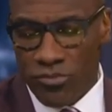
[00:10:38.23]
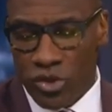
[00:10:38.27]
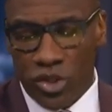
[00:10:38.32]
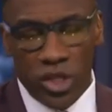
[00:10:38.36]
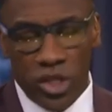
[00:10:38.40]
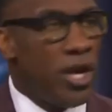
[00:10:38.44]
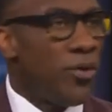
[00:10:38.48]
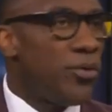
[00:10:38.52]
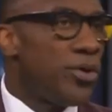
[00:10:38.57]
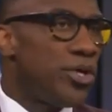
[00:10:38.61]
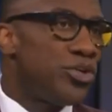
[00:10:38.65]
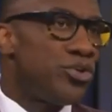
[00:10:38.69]

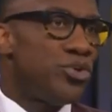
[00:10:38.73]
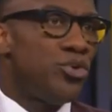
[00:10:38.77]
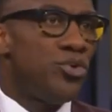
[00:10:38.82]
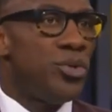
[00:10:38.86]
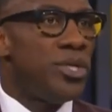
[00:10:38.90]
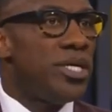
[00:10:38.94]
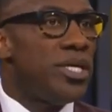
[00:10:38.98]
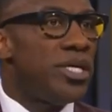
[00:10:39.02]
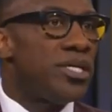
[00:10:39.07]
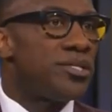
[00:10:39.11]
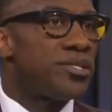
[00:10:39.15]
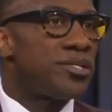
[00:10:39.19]
Jerry is
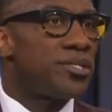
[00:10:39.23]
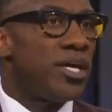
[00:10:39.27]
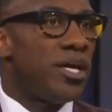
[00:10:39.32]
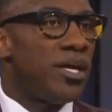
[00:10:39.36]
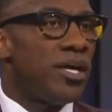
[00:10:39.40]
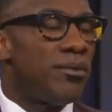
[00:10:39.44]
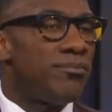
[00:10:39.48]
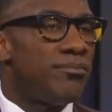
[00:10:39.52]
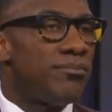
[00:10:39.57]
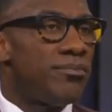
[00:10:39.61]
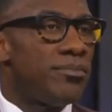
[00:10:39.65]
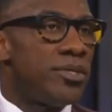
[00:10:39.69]
who he is,
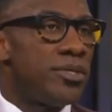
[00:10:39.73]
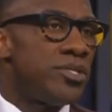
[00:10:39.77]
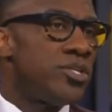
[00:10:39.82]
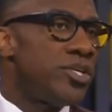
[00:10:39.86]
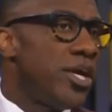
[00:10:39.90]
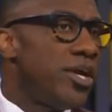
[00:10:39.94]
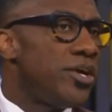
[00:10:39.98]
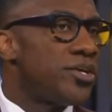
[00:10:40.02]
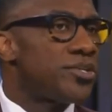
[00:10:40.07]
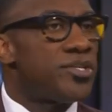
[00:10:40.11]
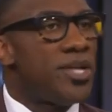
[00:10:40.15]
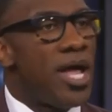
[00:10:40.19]
Skip.
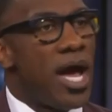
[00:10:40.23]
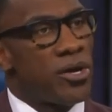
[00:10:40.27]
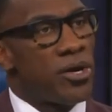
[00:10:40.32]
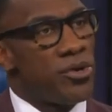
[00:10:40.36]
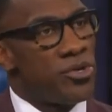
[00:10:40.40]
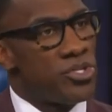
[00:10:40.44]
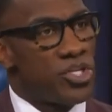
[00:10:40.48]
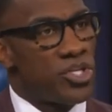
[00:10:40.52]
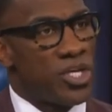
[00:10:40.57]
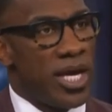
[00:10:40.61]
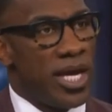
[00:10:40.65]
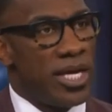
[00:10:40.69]
Jerry's not
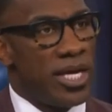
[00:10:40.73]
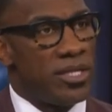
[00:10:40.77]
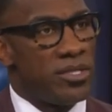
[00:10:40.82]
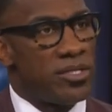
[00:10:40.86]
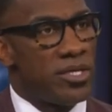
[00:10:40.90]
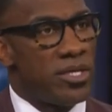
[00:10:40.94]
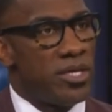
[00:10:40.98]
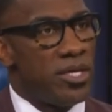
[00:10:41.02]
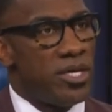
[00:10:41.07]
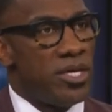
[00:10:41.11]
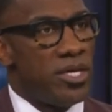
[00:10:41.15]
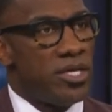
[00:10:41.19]
going to
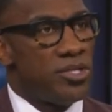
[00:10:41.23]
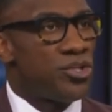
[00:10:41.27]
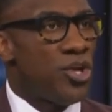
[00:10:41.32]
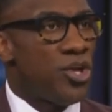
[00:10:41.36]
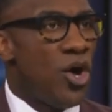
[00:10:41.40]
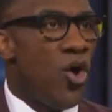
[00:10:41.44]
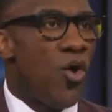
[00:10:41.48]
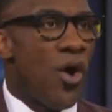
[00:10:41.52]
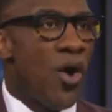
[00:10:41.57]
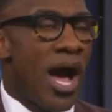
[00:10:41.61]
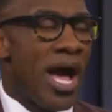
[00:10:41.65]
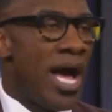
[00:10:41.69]
change.
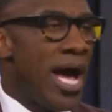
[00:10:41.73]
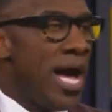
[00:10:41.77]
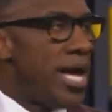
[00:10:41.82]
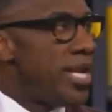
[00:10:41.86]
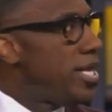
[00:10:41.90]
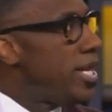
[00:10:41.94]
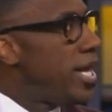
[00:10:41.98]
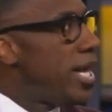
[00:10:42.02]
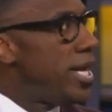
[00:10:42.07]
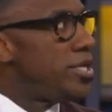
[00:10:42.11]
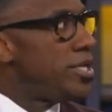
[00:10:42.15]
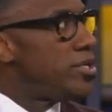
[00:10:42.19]
So
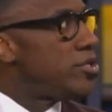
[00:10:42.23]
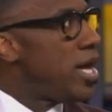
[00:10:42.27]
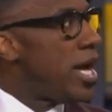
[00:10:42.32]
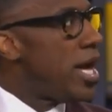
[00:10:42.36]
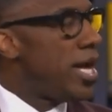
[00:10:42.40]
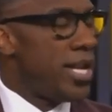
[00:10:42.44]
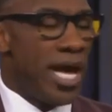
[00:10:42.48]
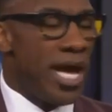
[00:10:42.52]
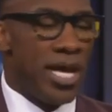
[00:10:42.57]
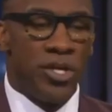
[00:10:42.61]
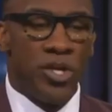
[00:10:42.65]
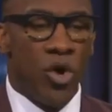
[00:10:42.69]

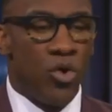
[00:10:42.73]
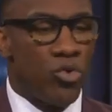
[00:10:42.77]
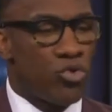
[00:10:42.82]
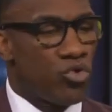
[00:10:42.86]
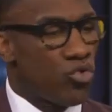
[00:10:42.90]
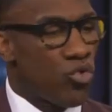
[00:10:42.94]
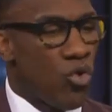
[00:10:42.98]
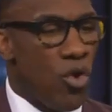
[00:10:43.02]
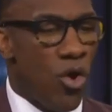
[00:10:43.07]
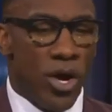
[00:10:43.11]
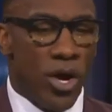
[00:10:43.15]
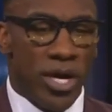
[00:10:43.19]
I know
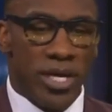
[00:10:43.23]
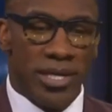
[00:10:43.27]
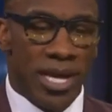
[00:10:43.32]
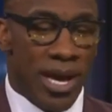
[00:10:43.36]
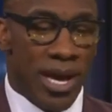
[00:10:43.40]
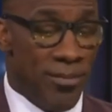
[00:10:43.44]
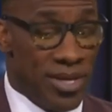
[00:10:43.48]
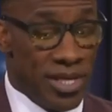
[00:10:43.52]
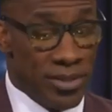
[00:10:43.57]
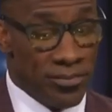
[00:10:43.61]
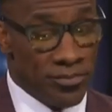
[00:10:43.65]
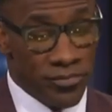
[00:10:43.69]
Troy.
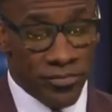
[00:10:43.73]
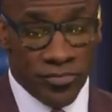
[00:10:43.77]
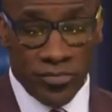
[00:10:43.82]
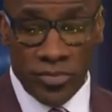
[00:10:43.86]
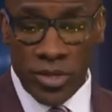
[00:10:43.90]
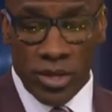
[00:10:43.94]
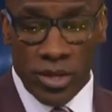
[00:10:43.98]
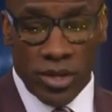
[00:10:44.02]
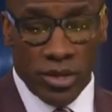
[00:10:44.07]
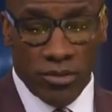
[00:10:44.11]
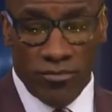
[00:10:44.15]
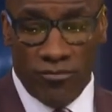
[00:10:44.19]
I mean,
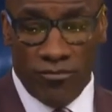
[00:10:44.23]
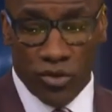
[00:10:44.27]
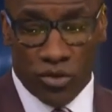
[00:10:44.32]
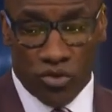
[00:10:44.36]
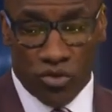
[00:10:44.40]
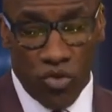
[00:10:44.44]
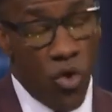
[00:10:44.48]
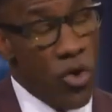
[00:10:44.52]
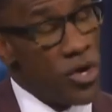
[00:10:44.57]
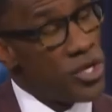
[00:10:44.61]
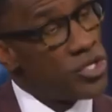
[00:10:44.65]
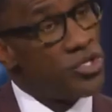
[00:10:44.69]
for
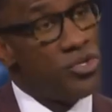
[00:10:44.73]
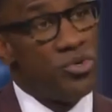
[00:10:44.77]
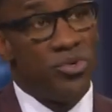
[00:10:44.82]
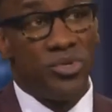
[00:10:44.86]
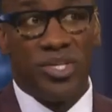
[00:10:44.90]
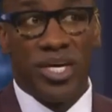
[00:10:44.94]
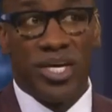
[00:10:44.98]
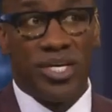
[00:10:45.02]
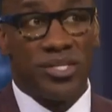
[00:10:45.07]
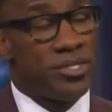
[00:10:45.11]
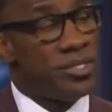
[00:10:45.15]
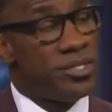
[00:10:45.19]
Troy to do
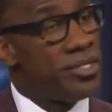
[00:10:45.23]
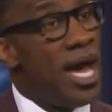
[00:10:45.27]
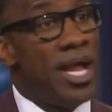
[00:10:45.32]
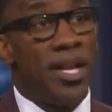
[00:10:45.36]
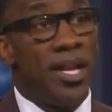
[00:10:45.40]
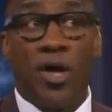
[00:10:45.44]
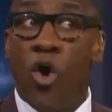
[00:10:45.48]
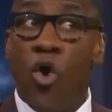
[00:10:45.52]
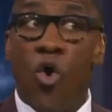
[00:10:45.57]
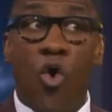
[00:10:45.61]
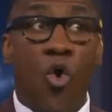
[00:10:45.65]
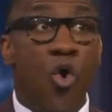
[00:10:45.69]
this,
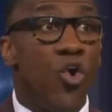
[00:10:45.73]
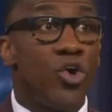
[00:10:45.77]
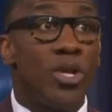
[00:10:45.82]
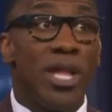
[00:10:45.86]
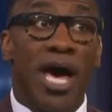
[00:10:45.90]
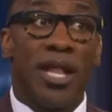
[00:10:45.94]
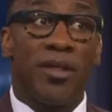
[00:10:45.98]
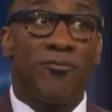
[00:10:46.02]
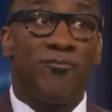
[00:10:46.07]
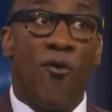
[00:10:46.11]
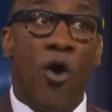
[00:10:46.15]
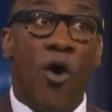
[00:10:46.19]
not a whole
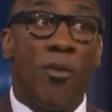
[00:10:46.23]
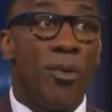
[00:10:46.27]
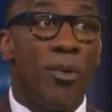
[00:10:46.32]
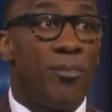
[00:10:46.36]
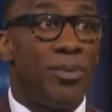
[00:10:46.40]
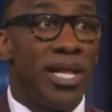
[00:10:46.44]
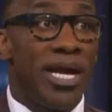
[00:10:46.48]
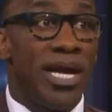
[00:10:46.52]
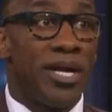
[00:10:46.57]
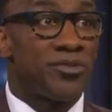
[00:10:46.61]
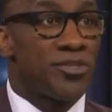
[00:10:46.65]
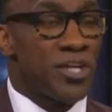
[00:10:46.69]
lot of former
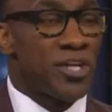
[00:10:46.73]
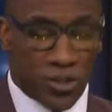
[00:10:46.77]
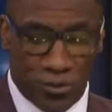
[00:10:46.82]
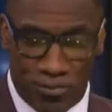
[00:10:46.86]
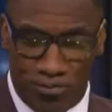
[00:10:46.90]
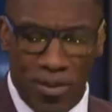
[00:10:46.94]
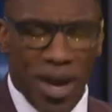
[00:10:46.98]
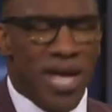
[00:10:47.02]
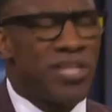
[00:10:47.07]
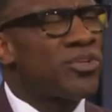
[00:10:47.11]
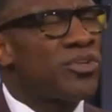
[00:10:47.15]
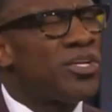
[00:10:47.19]
players,
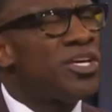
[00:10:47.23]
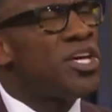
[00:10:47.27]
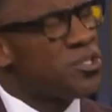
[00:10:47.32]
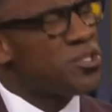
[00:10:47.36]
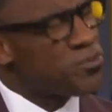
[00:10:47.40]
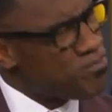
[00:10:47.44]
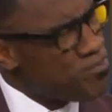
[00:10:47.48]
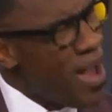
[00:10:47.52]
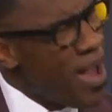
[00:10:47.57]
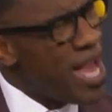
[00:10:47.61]
especially